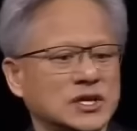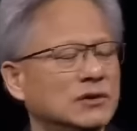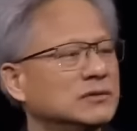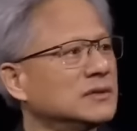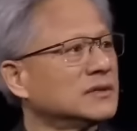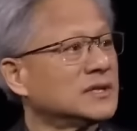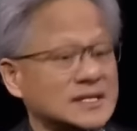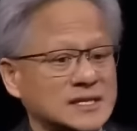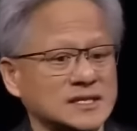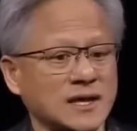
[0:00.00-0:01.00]
And so
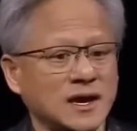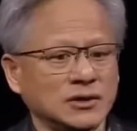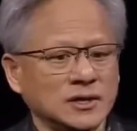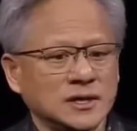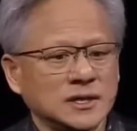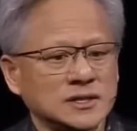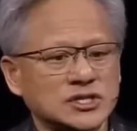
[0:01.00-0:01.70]
this is now